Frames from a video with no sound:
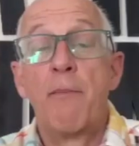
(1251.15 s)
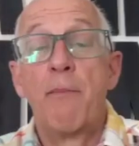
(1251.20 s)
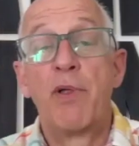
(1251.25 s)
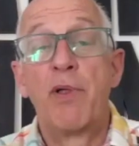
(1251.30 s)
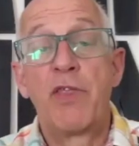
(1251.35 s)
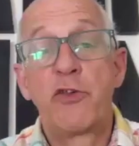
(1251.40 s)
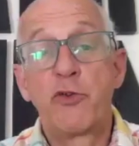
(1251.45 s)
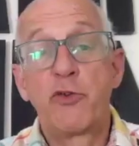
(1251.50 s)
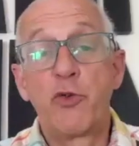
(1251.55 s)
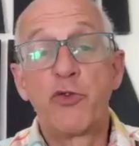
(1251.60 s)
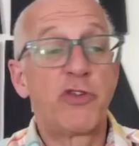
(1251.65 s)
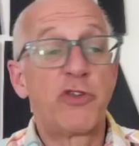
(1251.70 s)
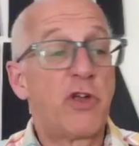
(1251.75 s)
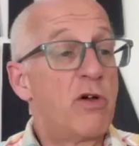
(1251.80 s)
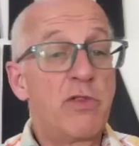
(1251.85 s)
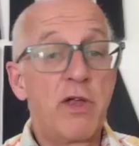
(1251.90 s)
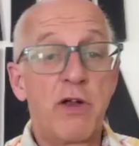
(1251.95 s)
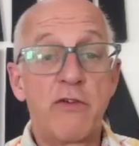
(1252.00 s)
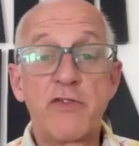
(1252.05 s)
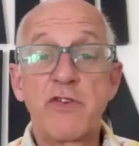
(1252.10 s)
there
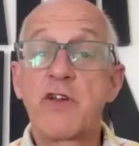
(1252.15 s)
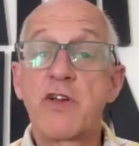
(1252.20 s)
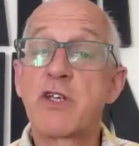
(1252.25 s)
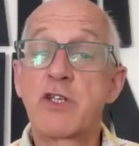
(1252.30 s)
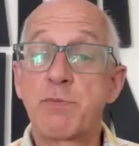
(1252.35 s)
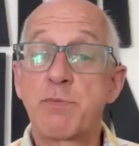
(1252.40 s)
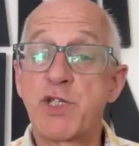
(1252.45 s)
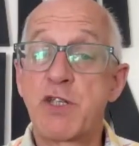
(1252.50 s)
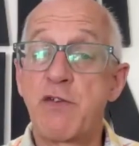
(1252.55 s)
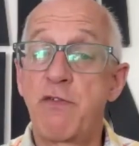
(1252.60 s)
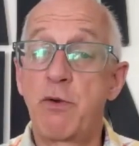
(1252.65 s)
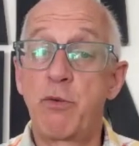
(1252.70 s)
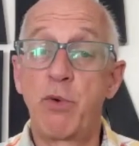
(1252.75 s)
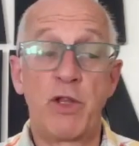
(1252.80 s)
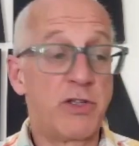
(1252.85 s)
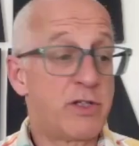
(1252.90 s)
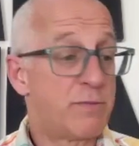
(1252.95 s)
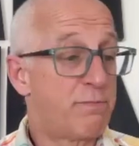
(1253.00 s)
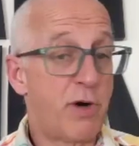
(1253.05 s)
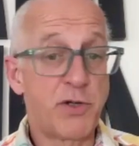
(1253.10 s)
are very specific
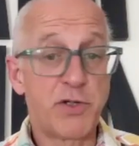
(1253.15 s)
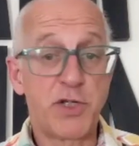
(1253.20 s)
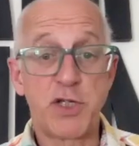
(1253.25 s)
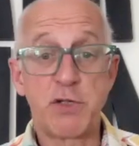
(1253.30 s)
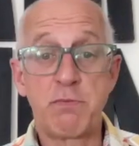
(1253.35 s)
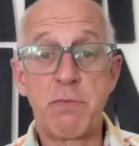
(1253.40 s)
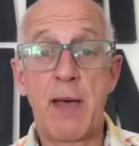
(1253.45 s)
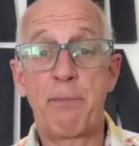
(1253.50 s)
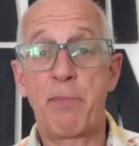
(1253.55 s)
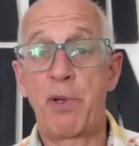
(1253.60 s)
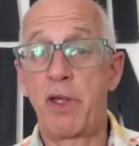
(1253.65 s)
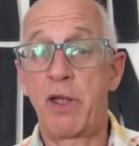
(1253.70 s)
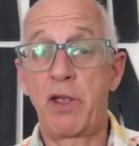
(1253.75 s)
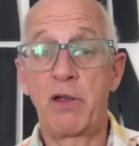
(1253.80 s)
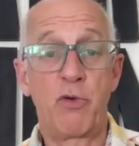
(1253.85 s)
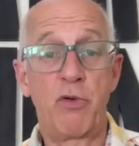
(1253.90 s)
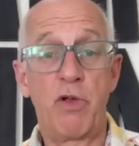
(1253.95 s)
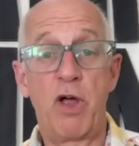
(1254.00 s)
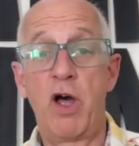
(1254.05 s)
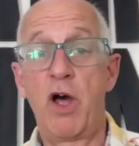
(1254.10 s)
ones: process mapping,
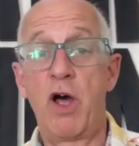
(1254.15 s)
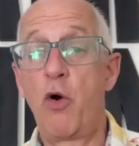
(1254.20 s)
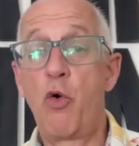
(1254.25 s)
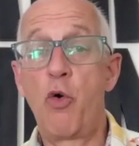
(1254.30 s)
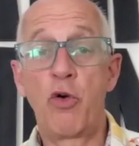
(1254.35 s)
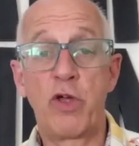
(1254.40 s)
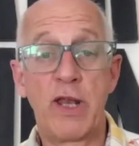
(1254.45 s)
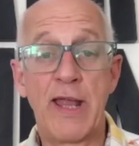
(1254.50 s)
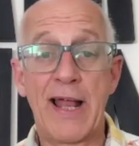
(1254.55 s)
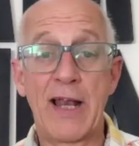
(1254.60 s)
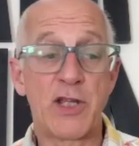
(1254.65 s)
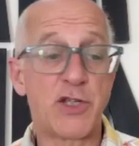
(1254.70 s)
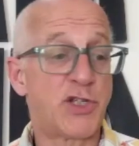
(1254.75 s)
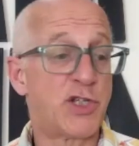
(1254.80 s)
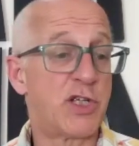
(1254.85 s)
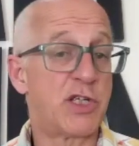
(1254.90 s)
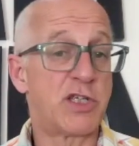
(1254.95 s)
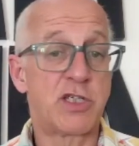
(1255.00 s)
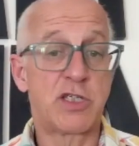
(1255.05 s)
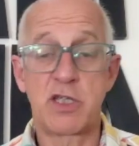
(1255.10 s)
org
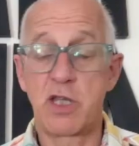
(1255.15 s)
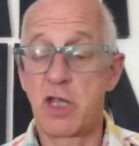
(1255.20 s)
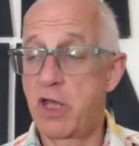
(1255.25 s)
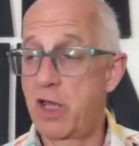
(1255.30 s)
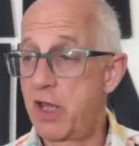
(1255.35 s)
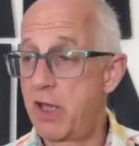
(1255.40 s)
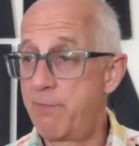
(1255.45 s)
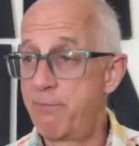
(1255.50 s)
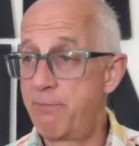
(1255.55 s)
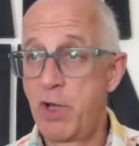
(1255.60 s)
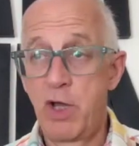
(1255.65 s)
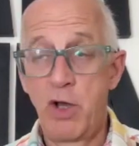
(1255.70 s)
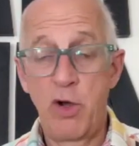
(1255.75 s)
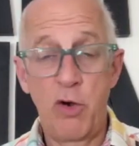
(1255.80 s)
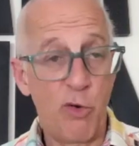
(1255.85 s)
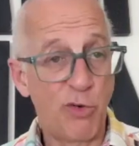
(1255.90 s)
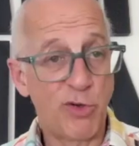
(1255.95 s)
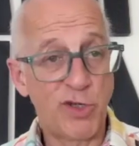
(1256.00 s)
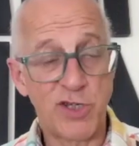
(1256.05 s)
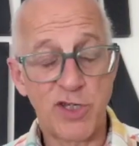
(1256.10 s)
analysis,
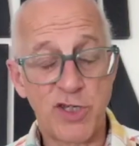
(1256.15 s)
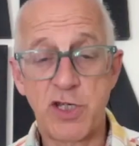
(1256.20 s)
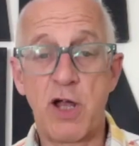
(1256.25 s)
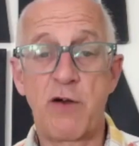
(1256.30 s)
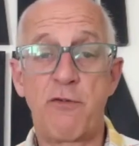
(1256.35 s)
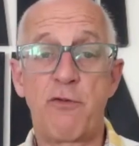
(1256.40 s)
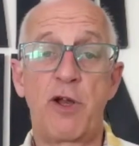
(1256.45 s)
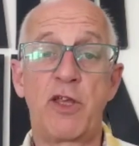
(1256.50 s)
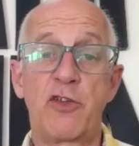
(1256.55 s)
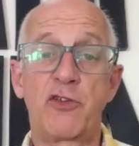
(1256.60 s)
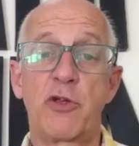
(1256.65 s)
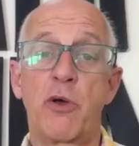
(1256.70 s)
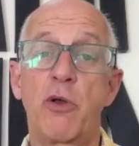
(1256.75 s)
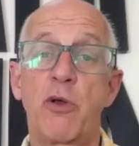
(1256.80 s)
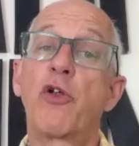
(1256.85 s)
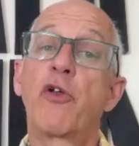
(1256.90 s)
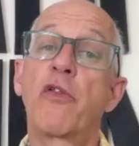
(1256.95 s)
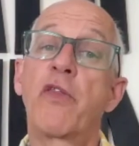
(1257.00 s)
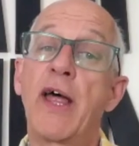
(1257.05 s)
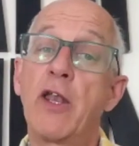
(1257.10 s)
org discovery. So a
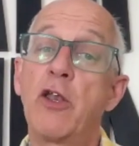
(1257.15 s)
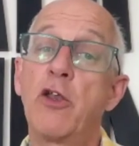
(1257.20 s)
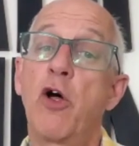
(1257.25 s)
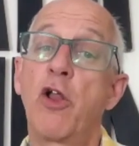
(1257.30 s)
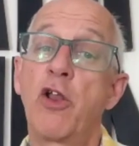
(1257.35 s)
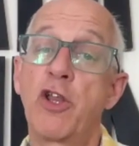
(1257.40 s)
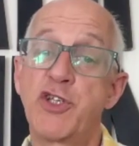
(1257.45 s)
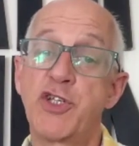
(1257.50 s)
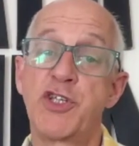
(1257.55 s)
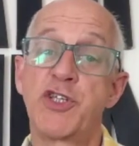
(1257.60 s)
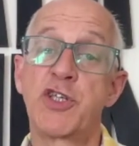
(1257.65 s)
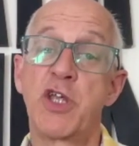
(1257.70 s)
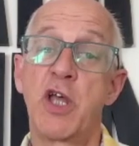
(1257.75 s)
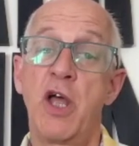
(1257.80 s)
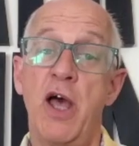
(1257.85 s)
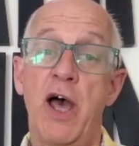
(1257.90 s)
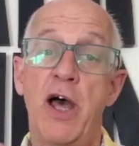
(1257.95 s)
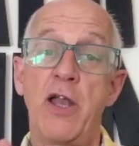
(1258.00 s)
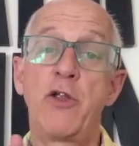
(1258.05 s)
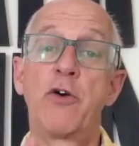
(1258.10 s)
lot of that knowledge is,
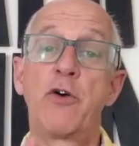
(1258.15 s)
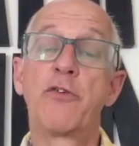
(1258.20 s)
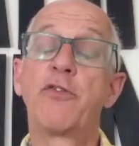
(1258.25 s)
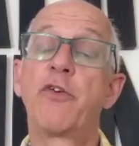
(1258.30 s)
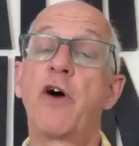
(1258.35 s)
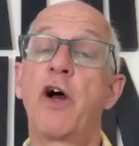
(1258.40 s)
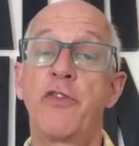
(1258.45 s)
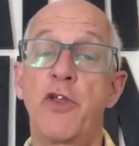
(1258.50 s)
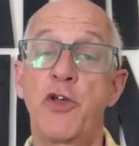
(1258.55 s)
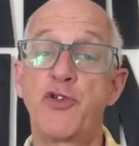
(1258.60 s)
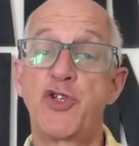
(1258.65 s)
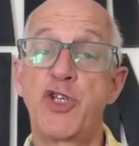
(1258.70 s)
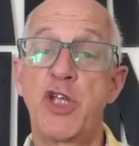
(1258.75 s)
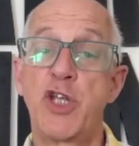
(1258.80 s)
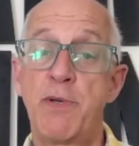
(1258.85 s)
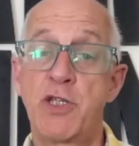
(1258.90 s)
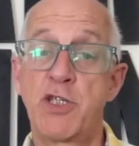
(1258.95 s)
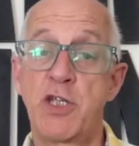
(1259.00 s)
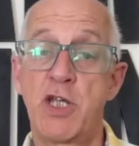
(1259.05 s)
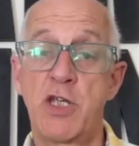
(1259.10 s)
and you'll find those
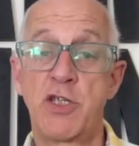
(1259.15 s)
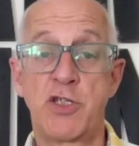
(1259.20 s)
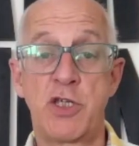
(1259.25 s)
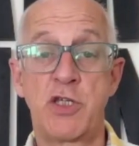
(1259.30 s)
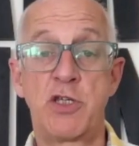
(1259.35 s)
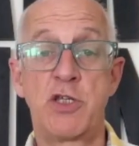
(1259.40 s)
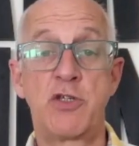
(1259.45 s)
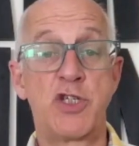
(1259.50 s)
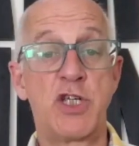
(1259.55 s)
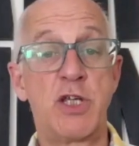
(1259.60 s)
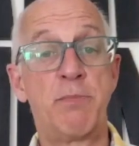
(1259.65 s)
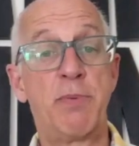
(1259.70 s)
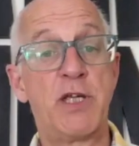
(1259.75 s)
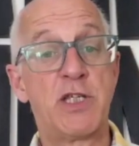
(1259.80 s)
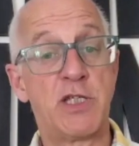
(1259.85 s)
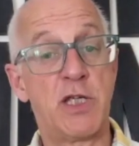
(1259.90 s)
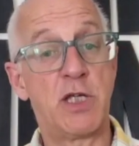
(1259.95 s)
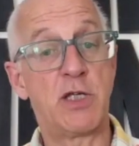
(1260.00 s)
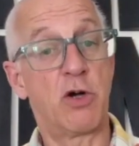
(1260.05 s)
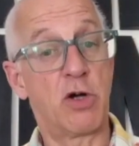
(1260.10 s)
GPTs in
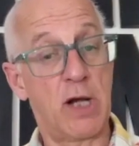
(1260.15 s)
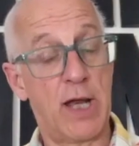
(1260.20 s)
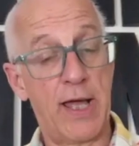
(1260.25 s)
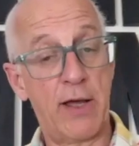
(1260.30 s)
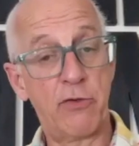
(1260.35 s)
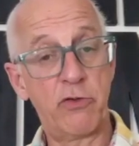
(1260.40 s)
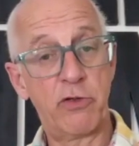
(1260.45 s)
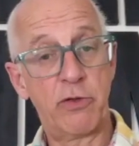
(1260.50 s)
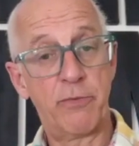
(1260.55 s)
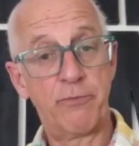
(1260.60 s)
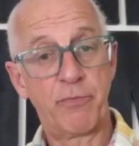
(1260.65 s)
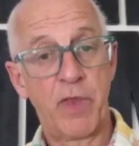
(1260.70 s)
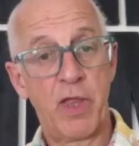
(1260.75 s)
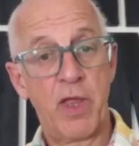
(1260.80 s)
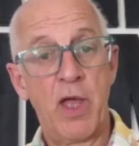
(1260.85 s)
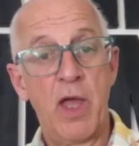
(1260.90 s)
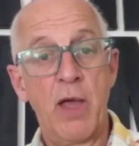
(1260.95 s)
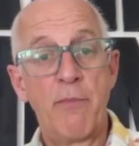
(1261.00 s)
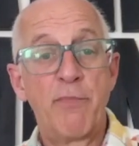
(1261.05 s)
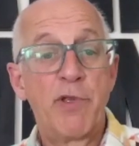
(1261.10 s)
GeePeeTee.cloud.
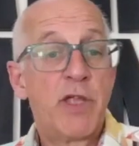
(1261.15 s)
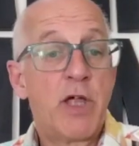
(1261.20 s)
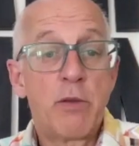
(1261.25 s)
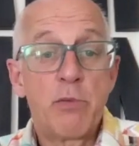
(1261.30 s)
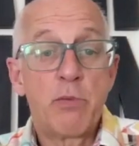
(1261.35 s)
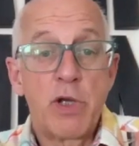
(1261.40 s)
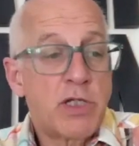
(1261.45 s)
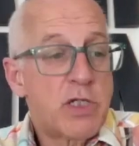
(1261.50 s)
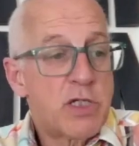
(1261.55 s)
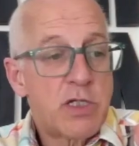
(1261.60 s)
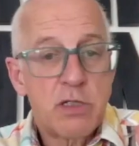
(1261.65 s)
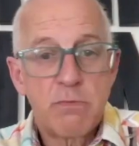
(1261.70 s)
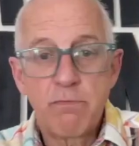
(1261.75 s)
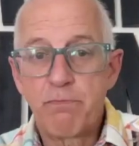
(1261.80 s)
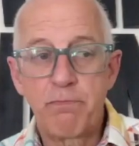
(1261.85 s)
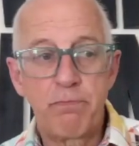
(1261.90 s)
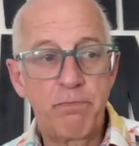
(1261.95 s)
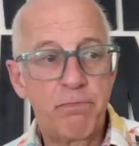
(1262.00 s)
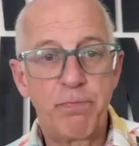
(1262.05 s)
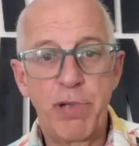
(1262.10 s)
But the other one is just
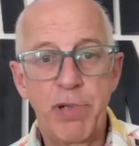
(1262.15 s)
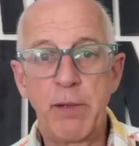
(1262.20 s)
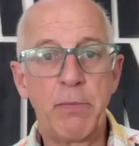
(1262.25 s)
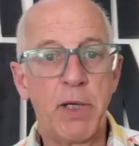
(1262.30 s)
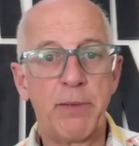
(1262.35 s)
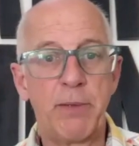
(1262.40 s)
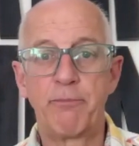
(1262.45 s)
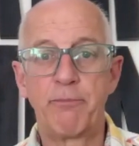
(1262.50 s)
ping me.